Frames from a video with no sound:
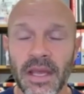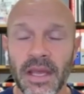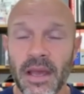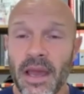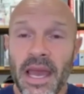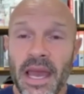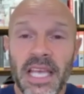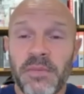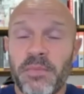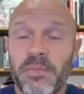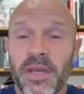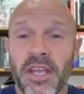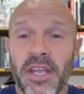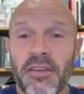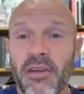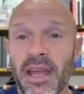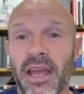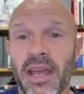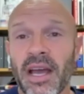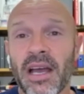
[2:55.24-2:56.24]
It's been
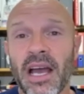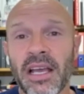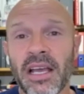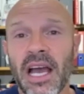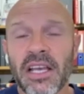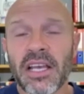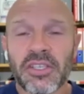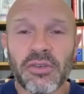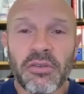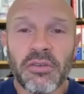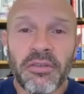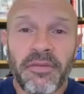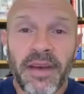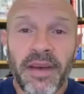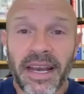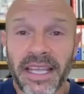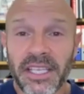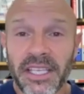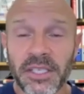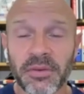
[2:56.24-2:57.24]
great. I sort of
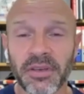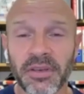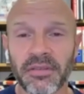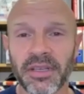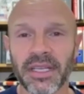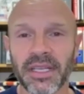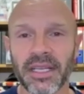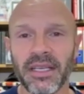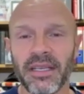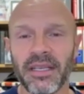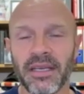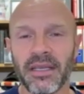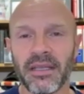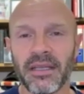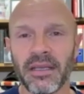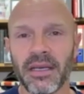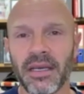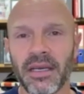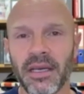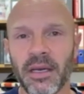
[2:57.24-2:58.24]
fell into it, really.
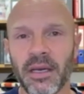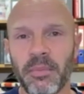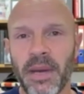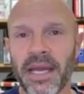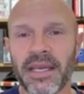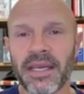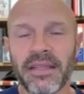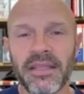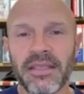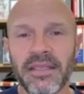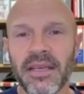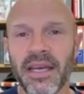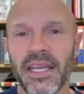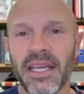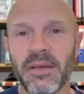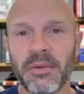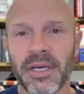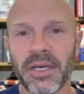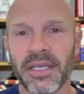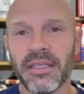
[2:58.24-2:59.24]
Back in the day
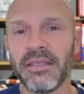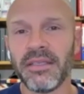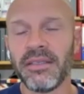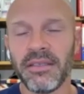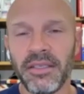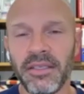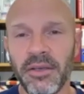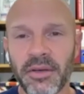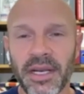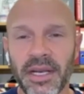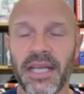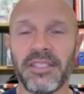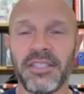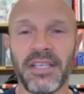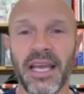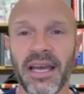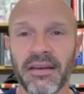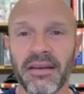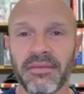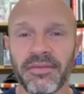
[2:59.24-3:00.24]
when you could actually
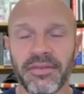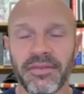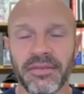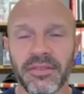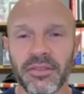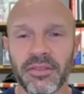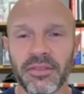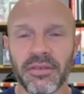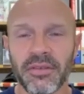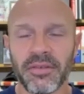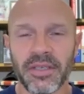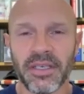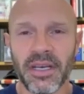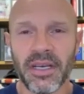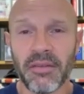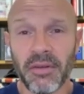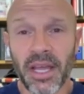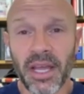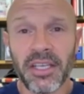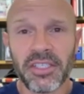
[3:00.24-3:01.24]
have sort of a
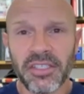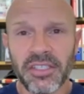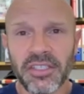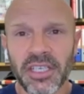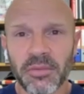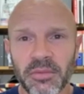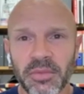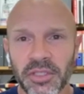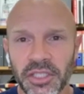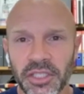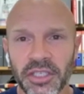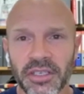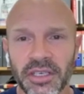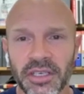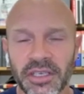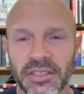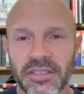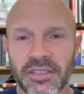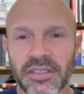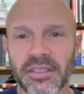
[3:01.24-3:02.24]
relationship
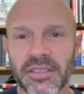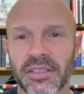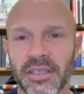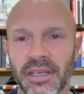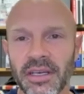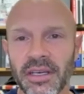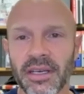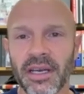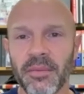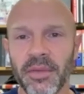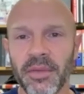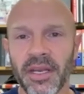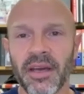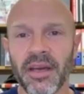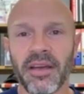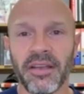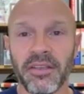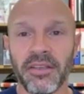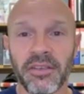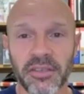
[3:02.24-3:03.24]
journalists, and
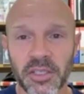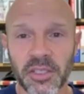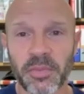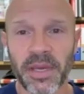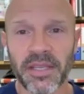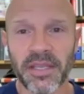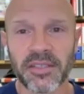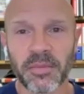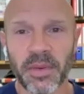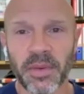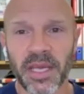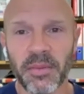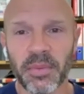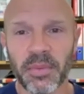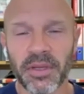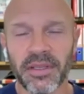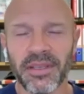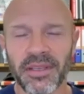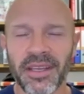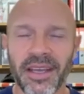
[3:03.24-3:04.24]
you could speak to people
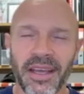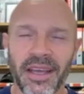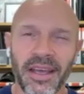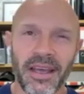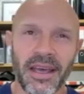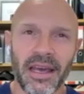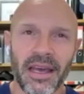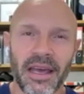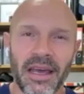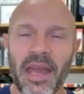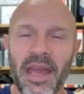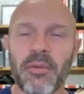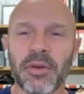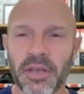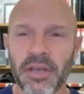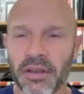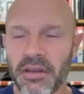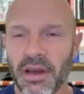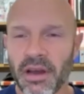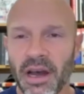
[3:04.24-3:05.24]
and they would
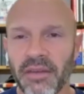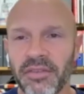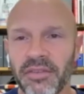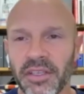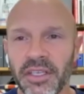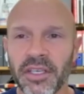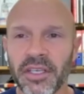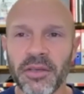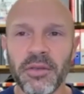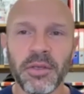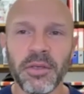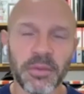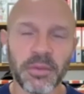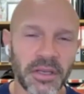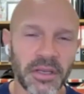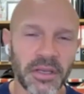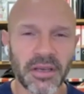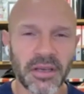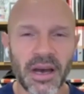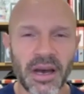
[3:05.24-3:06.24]
look after you, you would
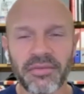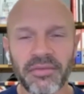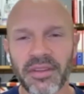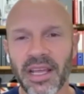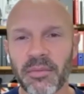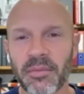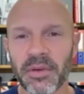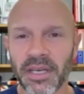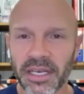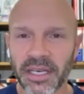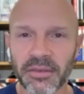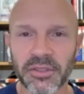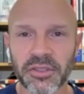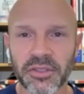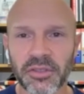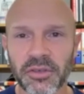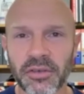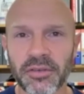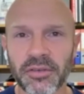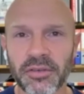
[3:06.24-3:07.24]
look after them with little
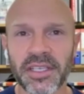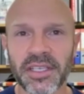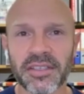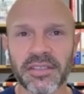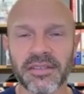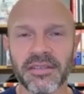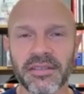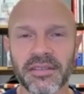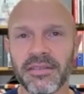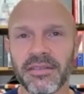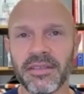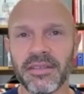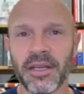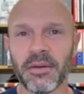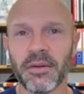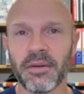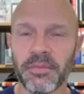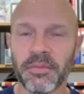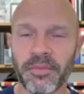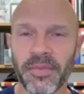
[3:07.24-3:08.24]
stories, and,
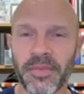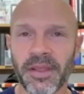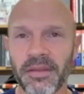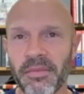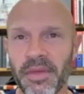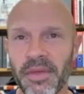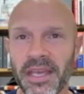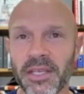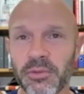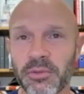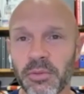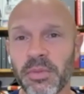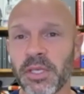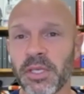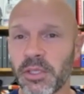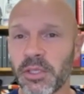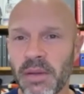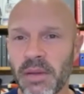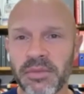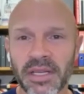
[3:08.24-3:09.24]
things would be
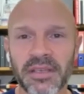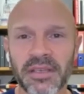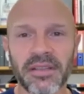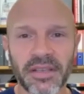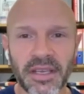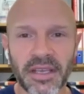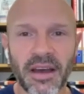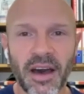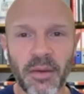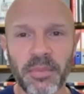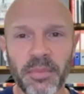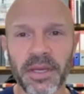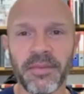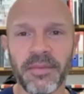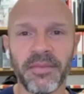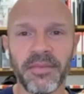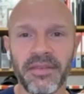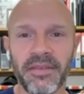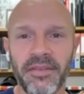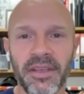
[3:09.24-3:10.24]
swept under the carpet
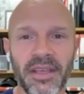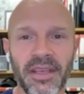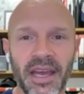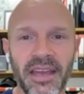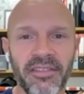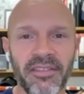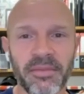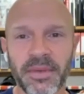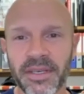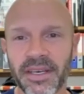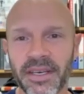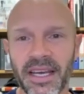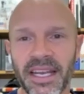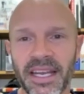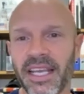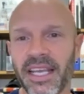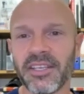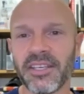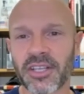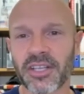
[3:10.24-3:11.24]
if you gave them a
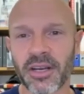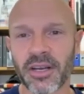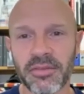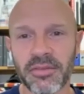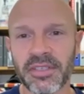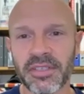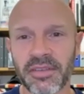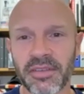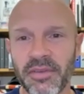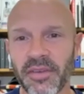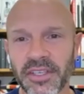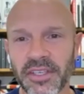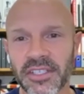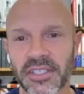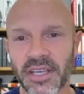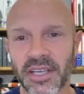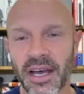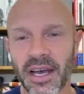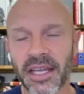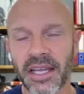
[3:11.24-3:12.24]
little exclusive on the
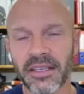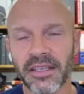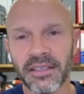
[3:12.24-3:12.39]
side.